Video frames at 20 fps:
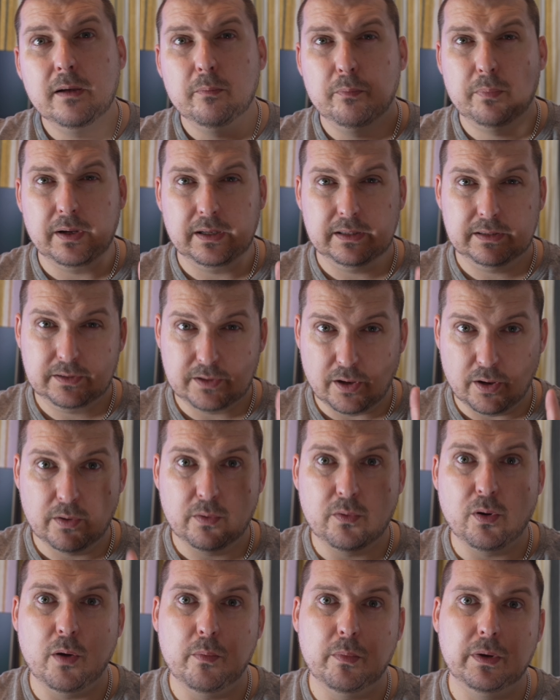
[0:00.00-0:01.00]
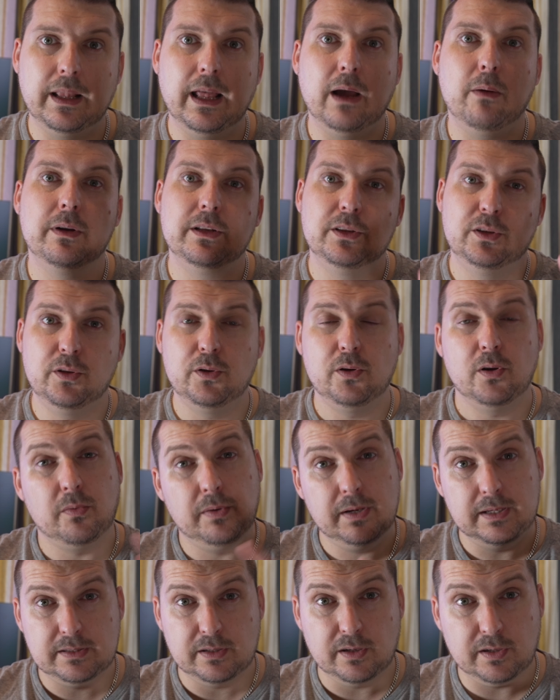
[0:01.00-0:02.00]
but don't quote me on that one. Do your
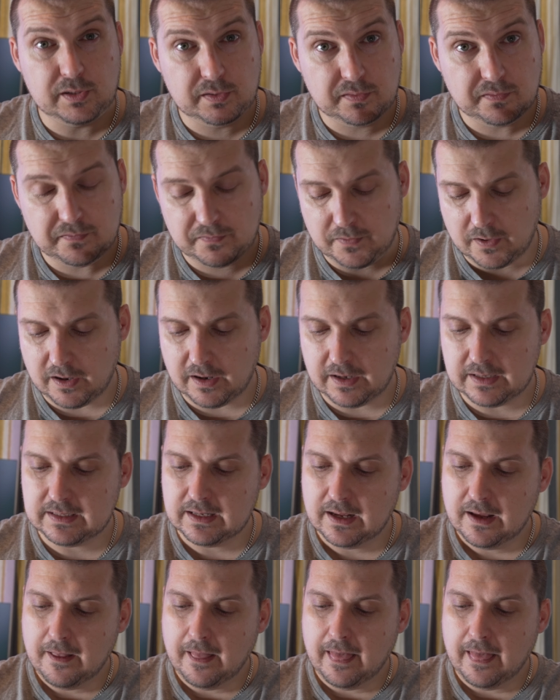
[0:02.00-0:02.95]
research first,